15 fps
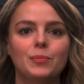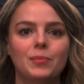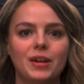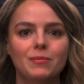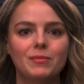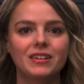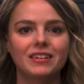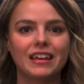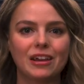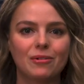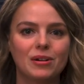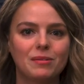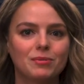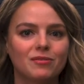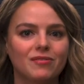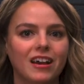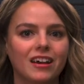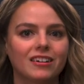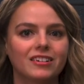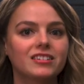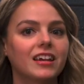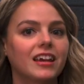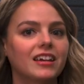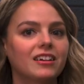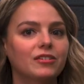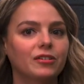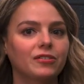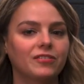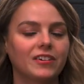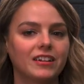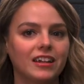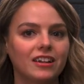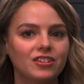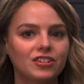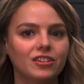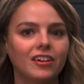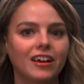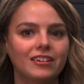Payment gateway providers handle financial